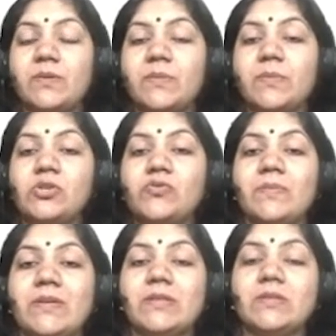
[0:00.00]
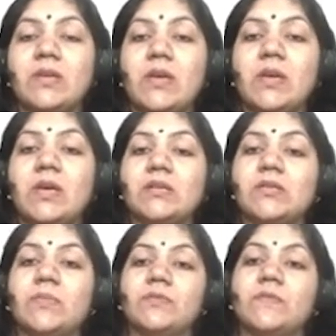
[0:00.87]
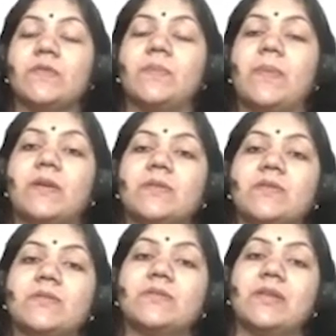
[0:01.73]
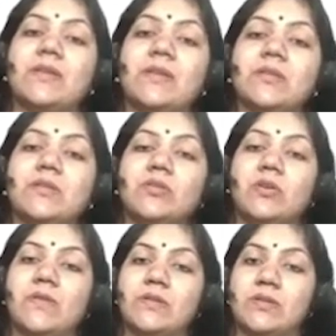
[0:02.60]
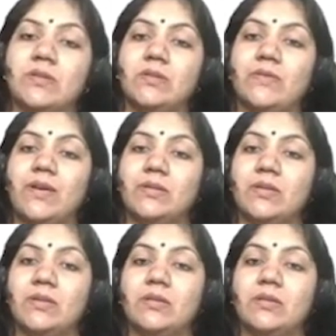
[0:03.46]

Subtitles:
Perpetual means, suppose if the partner is dead, insolvent, right?